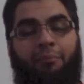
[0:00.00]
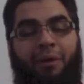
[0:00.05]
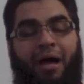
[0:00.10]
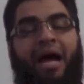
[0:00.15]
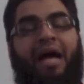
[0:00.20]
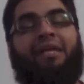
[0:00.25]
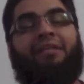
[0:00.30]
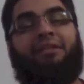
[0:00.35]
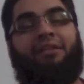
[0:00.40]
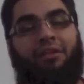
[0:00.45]

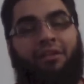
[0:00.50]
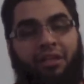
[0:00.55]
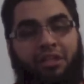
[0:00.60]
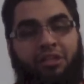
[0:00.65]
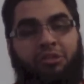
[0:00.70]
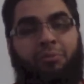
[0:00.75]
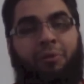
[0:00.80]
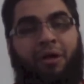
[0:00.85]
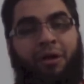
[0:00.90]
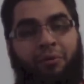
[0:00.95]
ask Allah
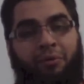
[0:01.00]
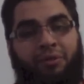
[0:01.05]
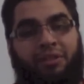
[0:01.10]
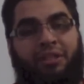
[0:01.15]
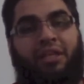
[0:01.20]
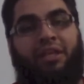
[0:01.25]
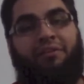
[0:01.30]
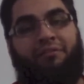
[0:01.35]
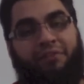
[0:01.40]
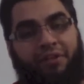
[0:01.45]
subhanahu wa
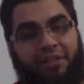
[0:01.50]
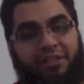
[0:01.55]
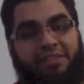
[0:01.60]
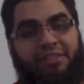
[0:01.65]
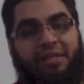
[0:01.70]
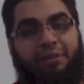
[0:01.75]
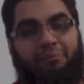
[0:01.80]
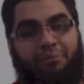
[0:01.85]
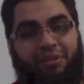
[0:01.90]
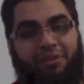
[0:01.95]
ta'ala for
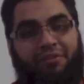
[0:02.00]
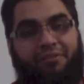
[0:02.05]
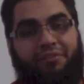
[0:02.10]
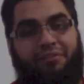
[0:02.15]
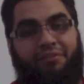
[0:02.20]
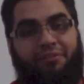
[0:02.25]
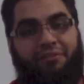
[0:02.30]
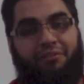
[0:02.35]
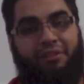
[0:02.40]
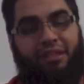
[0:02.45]
acceptance.
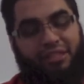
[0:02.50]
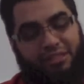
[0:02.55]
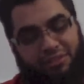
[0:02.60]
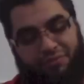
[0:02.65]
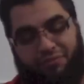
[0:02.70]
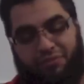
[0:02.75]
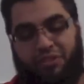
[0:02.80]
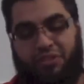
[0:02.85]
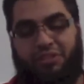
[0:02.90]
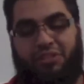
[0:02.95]
That's the
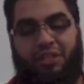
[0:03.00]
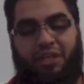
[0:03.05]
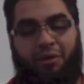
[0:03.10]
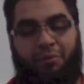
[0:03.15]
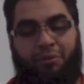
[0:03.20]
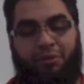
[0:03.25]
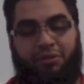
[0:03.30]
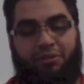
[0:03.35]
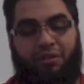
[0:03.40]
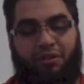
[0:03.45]
first thing I
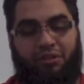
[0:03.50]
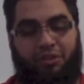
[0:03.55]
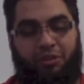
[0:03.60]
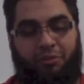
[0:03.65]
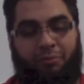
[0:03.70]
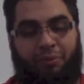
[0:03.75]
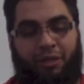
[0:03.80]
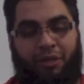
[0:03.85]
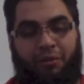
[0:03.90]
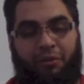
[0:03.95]
want to talk to you
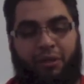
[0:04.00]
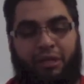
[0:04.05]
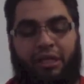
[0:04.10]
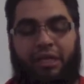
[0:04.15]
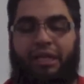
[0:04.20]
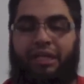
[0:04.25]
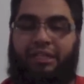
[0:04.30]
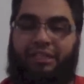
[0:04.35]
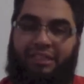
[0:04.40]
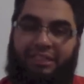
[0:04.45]
about.
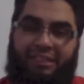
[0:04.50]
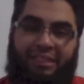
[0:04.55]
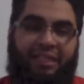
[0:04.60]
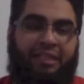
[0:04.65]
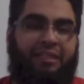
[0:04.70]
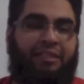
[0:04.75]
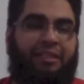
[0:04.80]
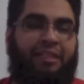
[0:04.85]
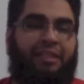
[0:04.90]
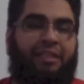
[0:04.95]
The
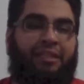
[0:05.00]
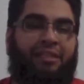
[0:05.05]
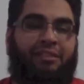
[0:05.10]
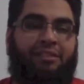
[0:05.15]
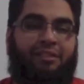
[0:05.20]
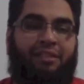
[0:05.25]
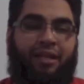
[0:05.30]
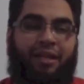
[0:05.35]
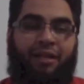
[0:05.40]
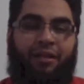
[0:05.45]
second thing
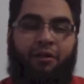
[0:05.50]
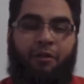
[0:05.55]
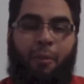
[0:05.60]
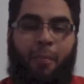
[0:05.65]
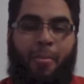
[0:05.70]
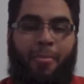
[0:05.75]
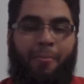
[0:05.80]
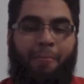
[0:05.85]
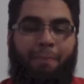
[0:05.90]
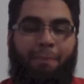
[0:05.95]
is that
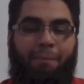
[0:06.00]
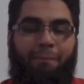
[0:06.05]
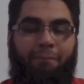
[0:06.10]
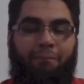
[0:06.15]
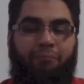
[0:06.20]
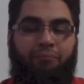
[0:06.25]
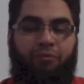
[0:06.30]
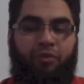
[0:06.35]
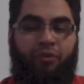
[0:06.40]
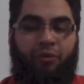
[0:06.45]

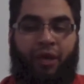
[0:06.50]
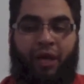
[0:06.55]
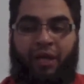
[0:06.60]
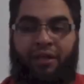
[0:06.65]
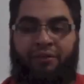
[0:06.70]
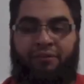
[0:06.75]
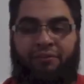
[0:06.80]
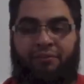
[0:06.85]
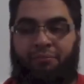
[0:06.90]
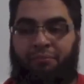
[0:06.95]
you
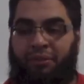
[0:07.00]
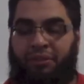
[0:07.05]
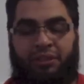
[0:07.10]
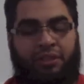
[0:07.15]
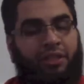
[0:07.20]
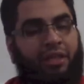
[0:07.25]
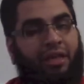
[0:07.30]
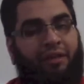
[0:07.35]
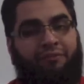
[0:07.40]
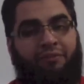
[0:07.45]
guys,
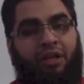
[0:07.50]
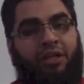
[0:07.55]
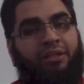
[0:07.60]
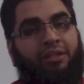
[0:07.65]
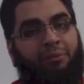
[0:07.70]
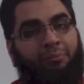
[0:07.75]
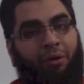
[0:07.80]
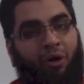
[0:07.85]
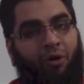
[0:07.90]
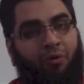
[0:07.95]
mashallah, have gotten
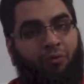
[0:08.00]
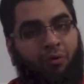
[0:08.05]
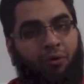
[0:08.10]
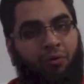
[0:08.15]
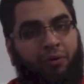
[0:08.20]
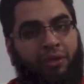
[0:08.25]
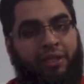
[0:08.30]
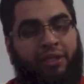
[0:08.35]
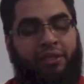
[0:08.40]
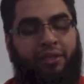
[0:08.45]
the ball
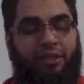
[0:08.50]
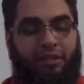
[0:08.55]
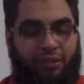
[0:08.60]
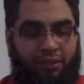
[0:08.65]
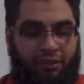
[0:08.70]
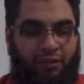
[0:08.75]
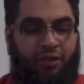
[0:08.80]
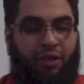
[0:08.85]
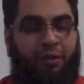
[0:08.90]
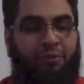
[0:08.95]
rolling.
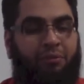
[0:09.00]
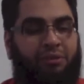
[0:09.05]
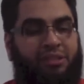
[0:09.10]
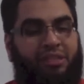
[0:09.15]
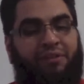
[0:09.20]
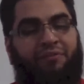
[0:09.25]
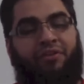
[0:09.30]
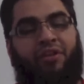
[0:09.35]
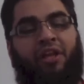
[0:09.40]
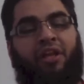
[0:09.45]
You know, I was
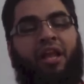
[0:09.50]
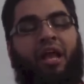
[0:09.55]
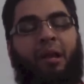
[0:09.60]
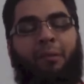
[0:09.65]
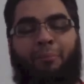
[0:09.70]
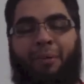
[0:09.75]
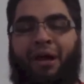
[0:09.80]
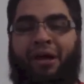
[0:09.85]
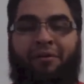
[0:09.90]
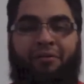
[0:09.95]
given a lot
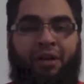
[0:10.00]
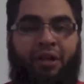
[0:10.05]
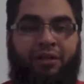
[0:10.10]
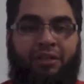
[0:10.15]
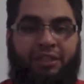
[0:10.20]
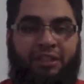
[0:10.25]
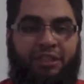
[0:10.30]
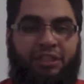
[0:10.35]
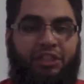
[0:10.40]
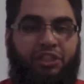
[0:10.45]
of background
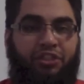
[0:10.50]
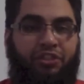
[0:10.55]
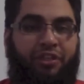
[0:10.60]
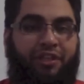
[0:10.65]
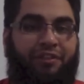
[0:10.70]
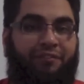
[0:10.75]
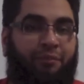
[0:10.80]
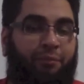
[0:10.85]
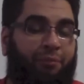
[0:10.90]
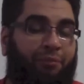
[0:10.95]
and
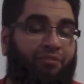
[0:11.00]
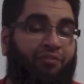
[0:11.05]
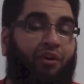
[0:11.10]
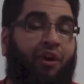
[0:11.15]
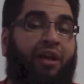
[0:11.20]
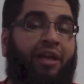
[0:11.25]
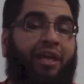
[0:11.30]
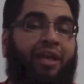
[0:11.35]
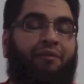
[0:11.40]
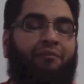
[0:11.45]
history even before
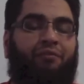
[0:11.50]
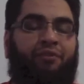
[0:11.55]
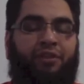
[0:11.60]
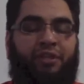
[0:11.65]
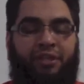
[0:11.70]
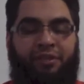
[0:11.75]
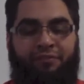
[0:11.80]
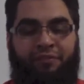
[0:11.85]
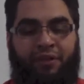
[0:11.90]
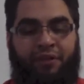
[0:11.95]
I came for
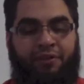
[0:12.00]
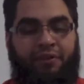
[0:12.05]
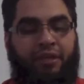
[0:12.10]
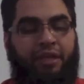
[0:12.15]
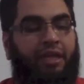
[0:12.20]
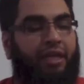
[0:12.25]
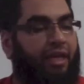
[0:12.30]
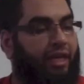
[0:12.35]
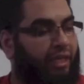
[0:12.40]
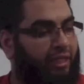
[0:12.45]
the event,
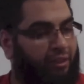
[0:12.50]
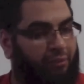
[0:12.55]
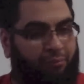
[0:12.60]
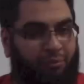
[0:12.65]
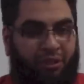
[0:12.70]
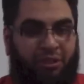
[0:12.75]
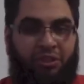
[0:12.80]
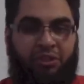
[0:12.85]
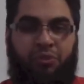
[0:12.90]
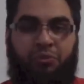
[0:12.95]
and the
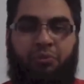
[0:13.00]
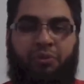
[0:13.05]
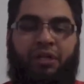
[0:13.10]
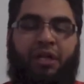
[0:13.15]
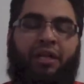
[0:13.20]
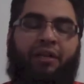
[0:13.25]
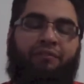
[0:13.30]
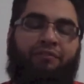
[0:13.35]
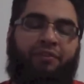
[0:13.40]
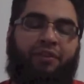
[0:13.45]
brothers were
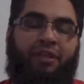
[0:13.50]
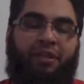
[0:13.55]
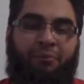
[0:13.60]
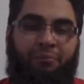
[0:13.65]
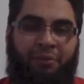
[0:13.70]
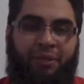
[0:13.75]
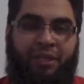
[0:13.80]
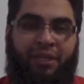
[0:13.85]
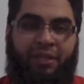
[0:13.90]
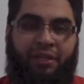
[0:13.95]
kind of filling
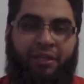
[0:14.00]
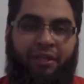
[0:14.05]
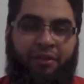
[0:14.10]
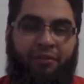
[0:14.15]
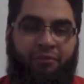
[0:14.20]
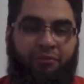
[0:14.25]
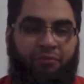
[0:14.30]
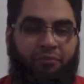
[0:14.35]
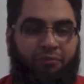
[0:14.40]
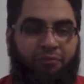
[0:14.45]
me in and,